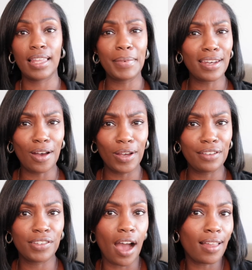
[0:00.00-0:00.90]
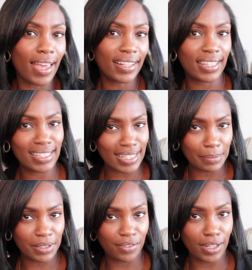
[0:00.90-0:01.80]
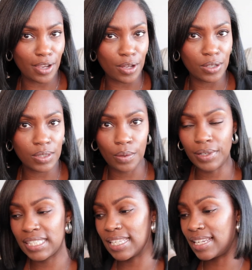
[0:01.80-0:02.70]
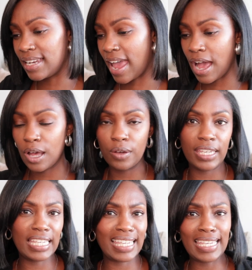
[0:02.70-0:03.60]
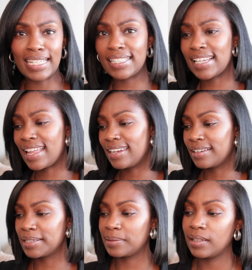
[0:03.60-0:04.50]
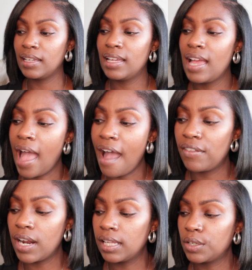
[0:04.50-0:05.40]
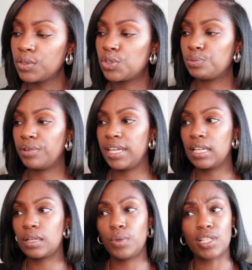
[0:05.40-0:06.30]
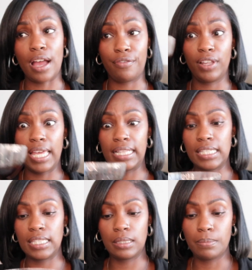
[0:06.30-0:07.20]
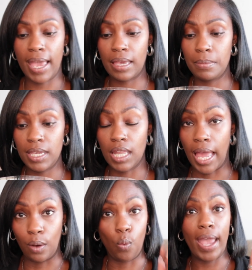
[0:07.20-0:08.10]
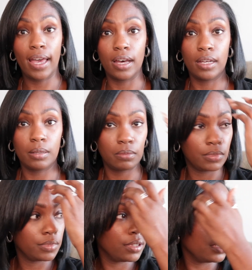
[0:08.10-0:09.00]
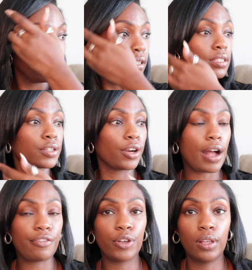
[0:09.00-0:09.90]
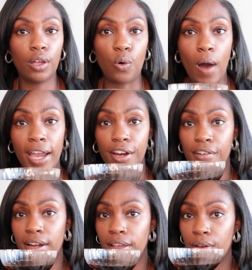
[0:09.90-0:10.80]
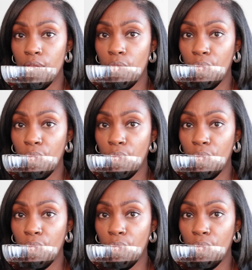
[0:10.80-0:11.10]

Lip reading: Let me know if y'all like these types of videos, or we sitting down, kikiing, chatting it up, having our little drink, which I feel like this is making me like wake up. Cause girl, I feel a little wired right now.